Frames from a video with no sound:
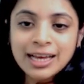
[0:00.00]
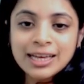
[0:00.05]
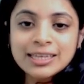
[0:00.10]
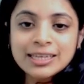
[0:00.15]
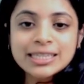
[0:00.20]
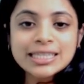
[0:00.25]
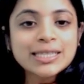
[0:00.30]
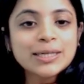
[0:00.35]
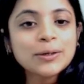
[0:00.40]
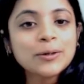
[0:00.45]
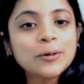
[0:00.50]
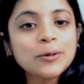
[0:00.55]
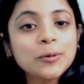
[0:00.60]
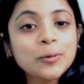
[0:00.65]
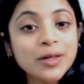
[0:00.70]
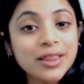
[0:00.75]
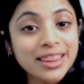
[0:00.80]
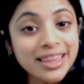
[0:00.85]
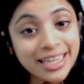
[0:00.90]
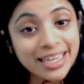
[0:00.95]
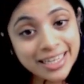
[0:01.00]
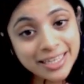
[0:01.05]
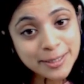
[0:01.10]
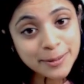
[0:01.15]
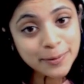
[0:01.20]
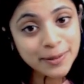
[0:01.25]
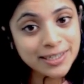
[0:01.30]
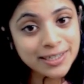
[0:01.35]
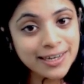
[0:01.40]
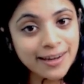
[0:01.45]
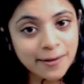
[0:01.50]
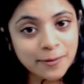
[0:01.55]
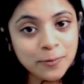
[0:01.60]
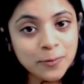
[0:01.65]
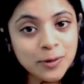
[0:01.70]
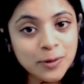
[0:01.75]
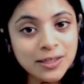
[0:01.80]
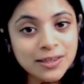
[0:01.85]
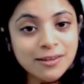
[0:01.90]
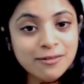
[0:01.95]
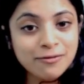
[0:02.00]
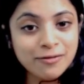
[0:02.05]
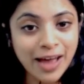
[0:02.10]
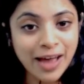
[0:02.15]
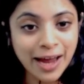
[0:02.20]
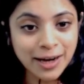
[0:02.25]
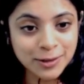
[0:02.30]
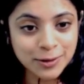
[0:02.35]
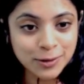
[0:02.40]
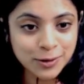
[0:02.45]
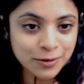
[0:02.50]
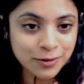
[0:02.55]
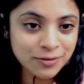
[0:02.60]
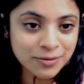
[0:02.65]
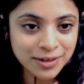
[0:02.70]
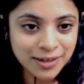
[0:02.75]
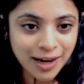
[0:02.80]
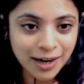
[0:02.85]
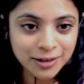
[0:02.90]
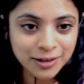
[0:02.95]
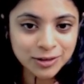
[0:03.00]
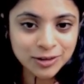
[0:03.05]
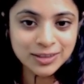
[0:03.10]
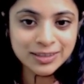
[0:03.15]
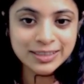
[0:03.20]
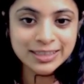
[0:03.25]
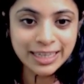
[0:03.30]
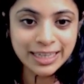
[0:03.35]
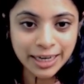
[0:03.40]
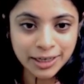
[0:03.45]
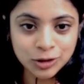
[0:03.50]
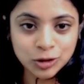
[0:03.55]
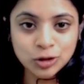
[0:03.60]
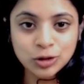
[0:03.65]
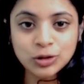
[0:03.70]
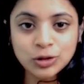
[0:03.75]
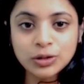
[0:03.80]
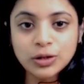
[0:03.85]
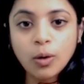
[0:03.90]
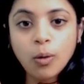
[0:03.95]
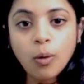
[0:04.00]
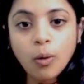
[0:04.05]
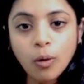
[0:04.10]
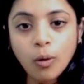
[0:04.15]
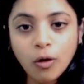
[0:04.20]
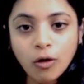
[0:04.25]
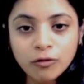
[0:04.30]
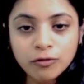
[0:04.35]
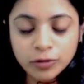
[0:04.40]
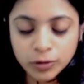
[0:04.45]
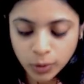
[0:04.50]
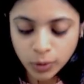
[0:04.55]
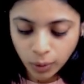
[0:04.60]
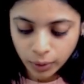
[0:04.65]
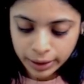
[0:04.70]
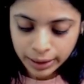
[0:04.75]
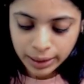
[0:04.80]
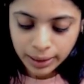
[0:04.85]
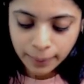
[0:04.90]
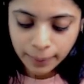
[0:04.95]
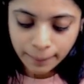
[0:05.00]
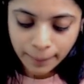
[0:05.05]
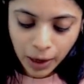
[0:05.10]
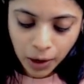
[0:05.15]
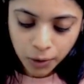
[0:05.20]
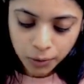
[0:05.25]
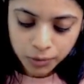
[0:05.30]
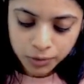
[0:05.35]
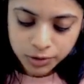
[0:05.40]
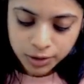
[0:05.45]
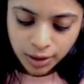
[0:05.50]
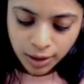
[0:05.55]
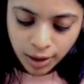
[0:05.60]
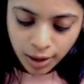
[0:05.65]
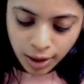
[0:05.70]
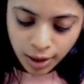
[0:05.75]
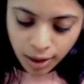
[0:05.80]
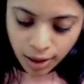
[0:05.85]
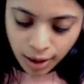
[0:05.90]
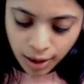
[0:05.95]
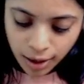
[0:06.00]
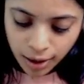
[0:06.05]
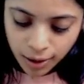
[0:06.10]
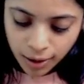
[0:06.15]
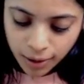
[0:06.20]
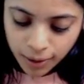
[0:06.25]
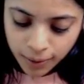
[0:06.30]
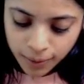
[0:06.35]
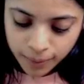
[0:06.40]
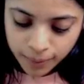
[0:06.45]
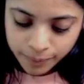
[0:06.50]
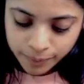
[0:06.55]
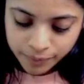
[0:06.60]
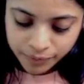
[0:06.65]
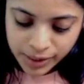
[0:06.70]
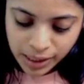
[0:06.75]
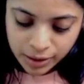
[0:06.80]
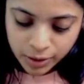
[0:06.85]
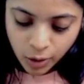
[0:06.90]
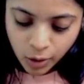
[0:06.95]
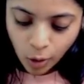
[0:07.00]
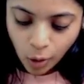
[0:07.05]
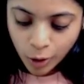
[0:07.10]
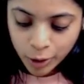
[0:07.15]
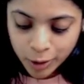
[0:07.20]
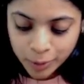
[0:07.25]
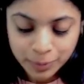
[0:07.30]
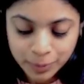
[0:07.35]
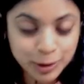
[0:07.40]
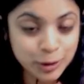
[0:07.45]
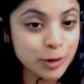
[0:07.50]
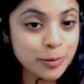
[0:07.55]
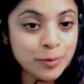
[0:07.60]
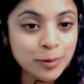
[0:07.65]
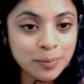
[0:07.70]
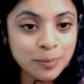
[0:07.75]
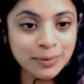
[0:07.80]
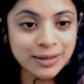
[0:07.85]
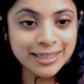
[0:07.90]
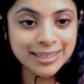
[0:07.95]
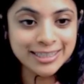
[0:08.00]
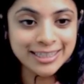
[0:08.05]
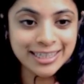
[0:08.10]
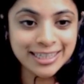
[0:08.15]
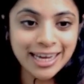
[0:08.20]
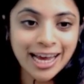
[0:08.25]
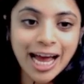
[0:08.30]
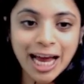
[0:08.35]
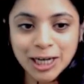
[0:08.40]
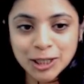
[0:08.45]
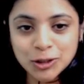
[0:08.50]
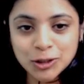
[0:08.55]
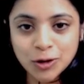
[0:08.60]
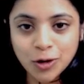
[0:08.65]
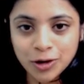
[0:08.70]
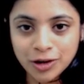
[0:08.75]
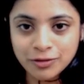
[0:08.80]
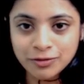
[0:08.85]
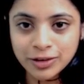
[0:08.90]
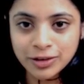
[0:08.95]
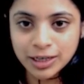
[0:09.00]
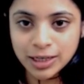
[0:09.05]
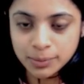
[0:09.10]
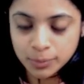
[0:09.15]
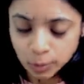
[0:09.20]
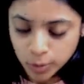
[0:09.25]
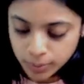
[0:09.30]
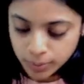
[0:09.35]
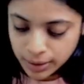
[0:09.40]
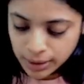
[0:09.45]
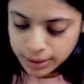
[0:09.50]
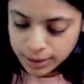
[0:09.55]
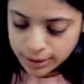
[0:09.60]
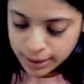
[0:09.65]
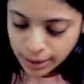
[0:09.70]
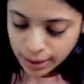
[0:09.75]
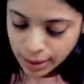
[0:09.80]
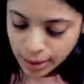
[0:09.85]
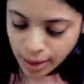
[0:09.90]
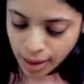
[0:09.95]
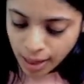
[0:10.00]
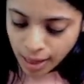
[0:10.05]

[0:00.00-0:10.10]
So with this, we're done with the factors of production section of talking about your occupational mobility and geographical mobility.